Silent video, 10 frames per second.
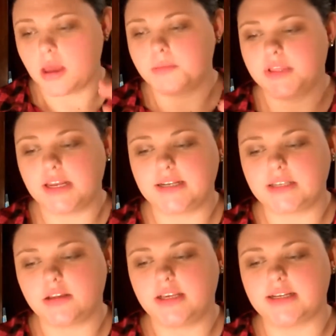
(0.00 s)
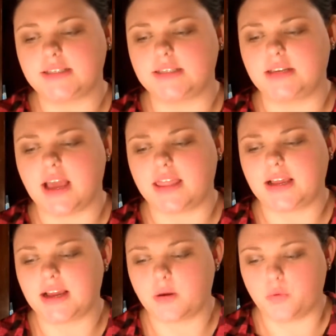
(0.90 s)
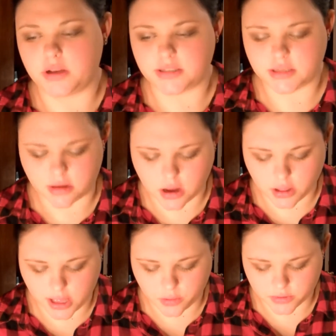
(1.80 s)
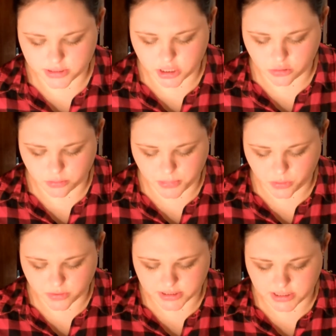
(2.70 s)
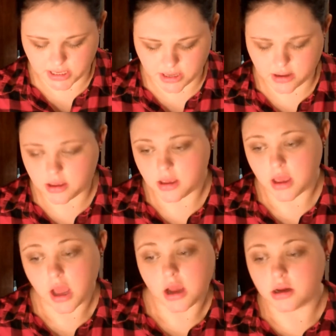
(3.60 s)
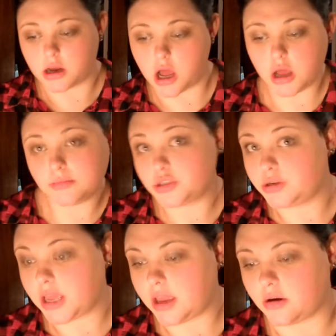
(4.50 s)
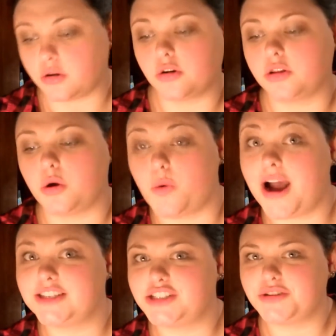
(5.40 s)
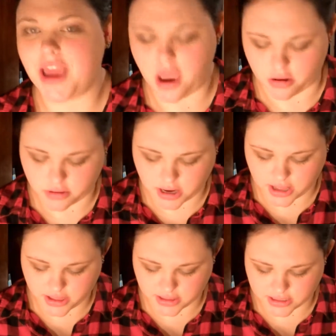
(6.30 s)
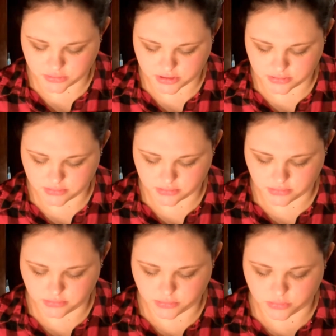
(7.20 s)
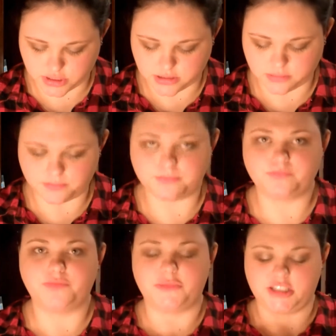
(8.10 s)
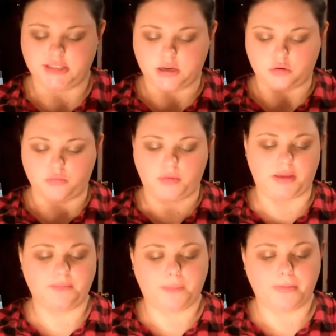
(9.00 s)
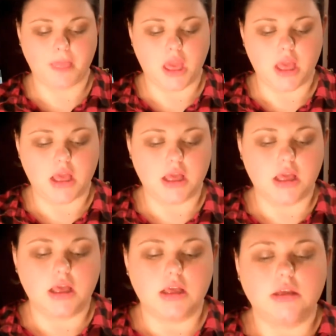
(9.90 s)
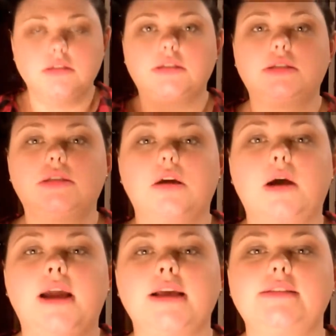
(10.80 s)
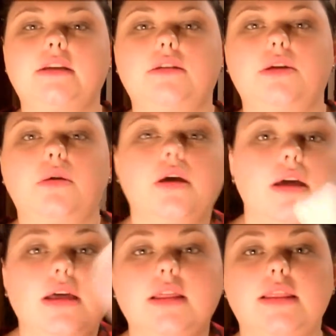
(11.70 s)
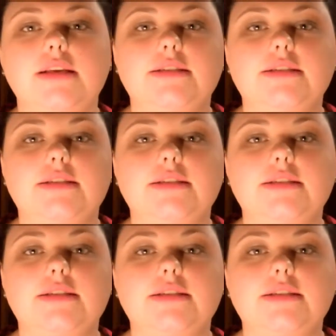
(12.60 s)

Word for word: but then I saw this, and I think I like what sold me was the calms you down or the winds you down, and I think that's what was sold me. So I guess I'll do this